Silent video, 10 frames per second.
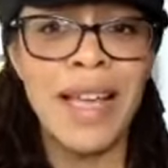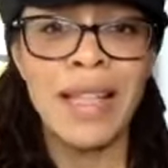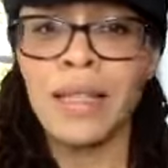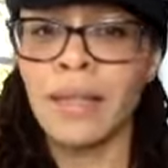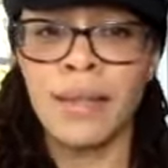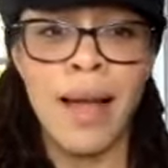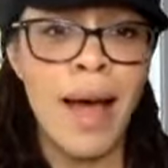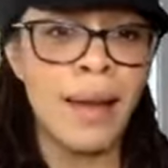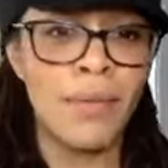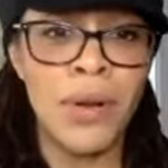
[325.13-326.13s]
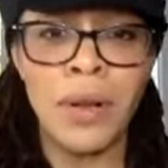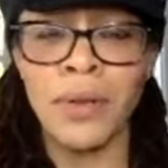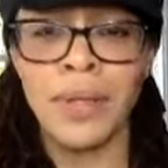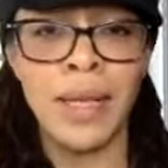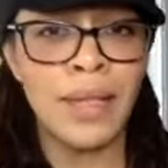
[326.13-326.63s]
This is not one of
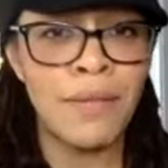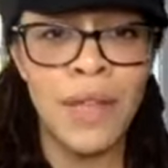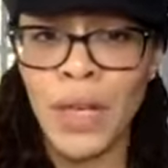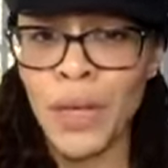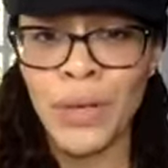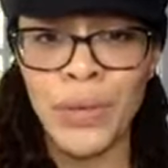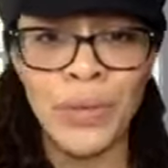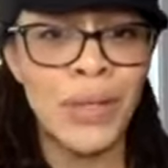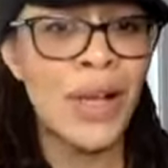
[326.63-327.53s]
those sexy videos,